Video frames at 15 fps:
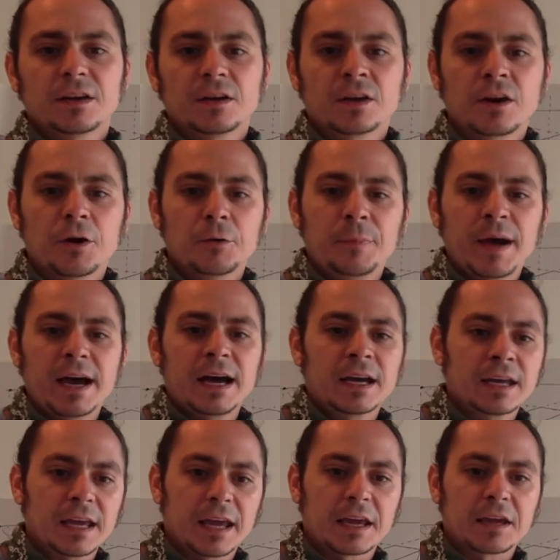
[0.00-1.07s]
go
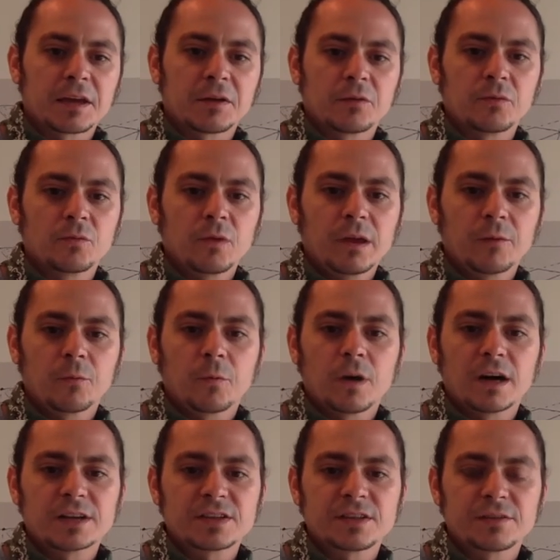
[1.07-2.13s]
back and
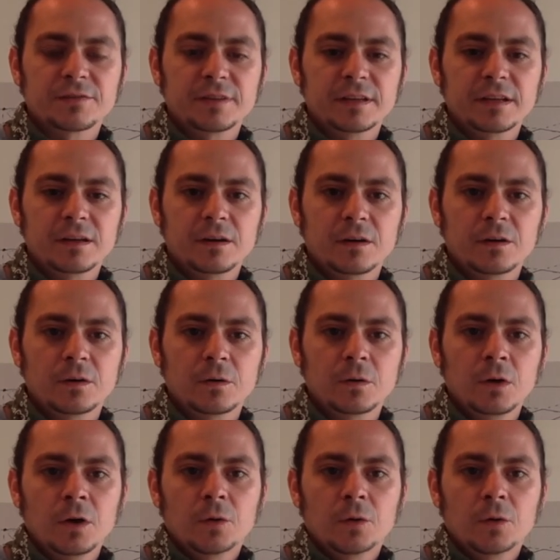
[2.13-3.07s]
watch the video,